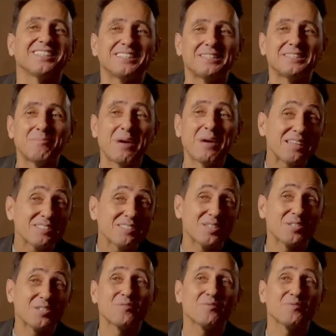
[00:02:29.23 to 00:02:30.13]
the
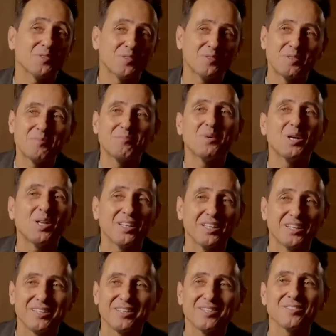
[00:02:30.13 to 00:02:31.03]
message from the
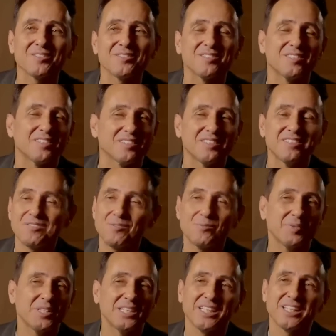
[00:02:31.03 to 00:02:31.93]
molecules, it's
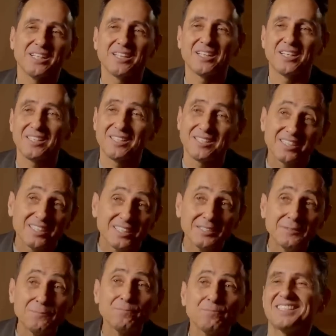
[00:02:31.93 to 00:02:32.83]
really
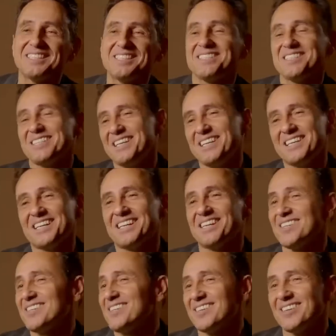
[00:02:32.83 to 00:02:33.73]
clear. They say
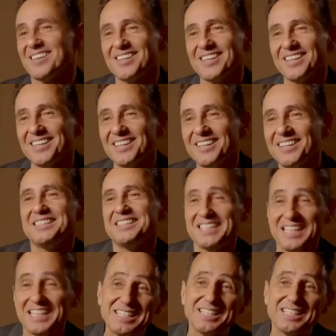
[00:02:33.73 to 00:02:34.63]
clearly,
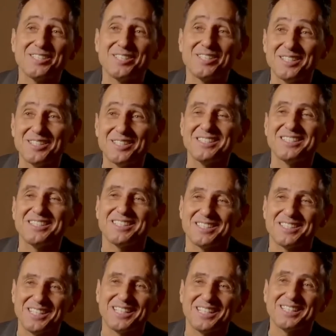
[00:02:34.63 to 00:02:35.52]
intelligent
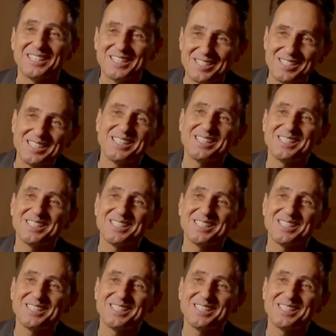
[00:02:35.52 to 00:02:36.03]
design is